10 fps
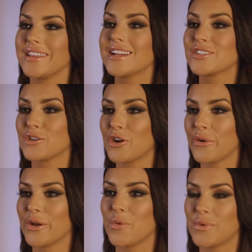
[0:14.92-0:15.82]
think as you're
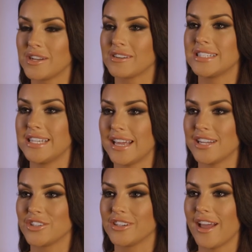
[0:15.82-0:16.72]
growing up and you're a
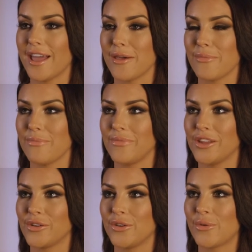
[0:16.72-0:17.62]
teenager,
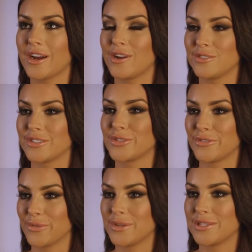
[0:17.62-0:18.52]
you know, you are going to
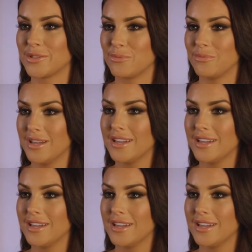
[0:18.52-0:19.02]
suffer with some,